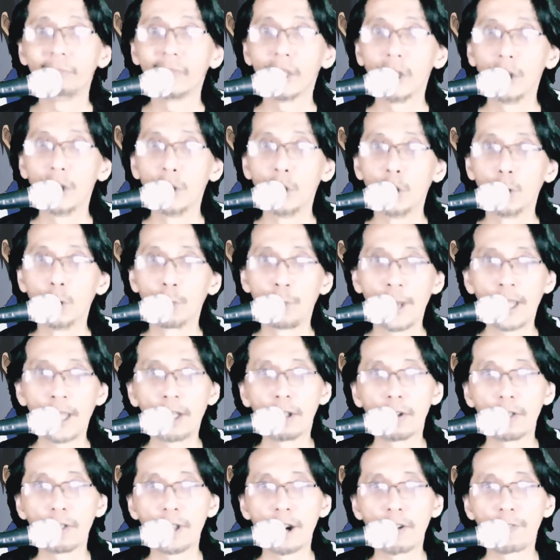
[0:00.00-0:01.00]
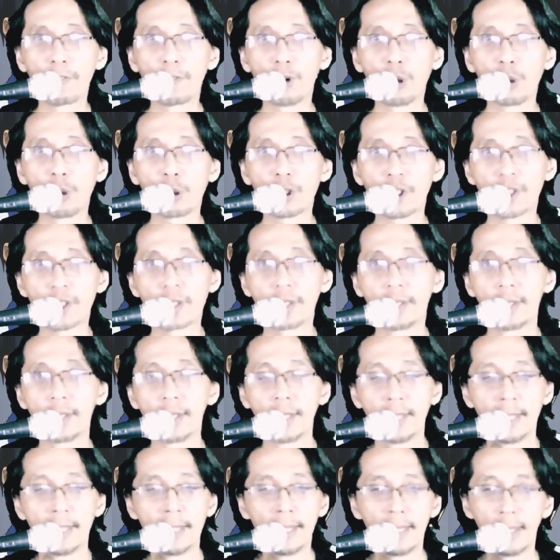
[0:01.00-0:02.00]
No-brainer there, folks.
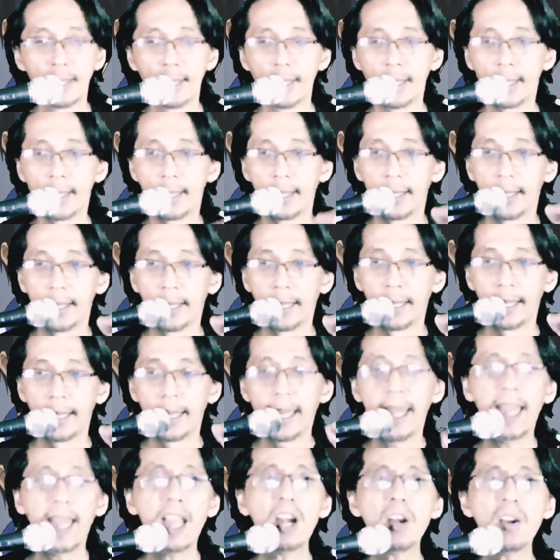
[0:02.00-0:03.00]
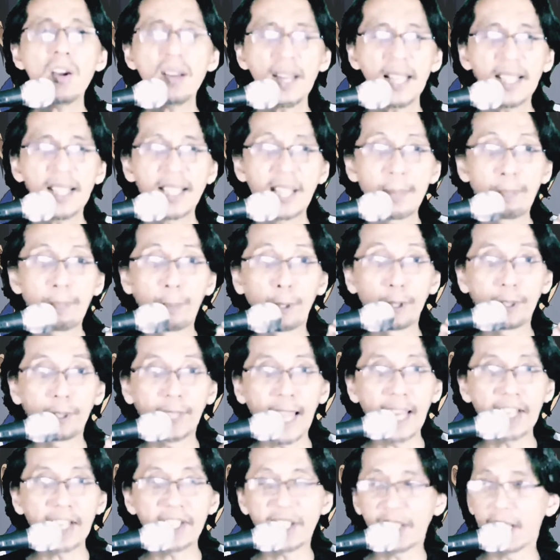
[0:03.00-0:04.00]
Here is a
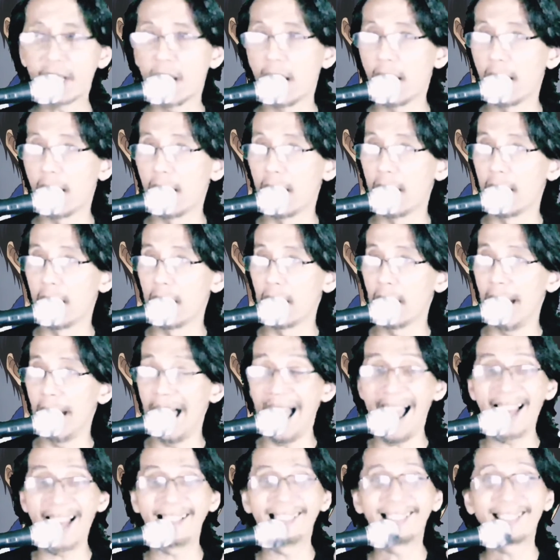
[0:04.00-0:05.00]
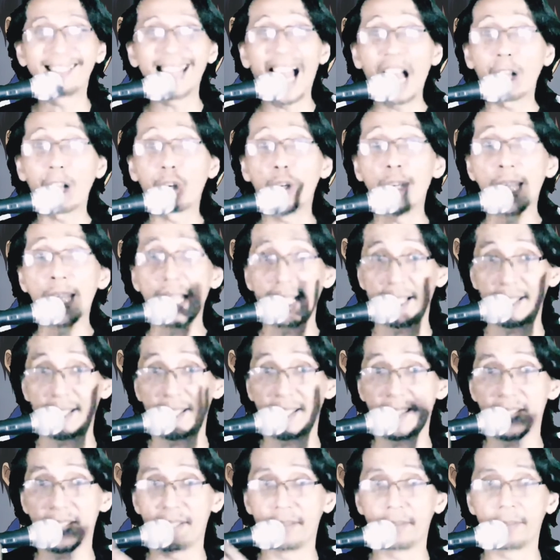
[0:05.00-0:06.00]
potential
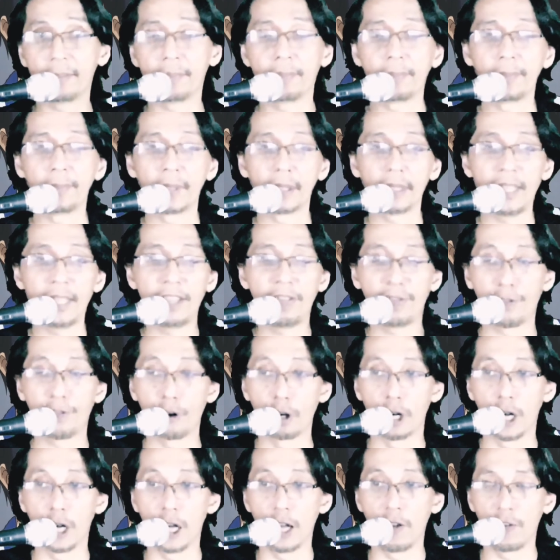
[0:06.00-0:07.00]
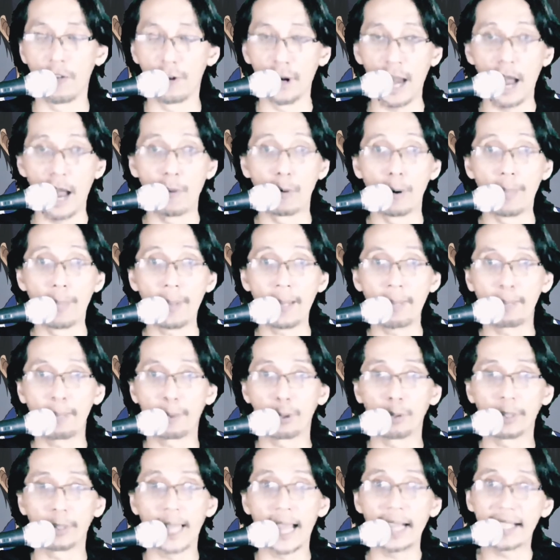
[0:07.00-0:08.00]
antagonist for our main
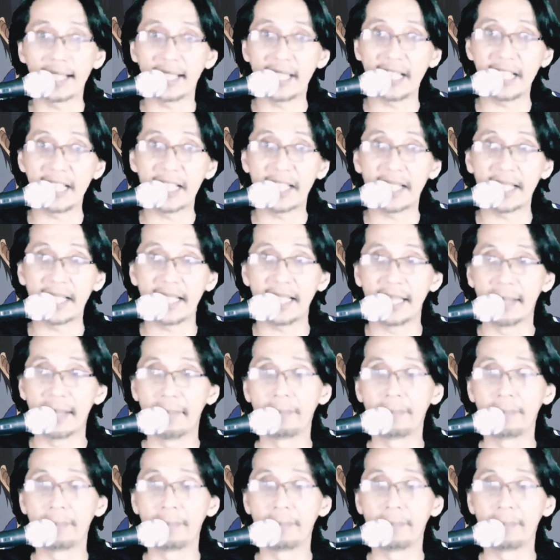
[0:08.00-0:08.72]
protagonist, Isagi.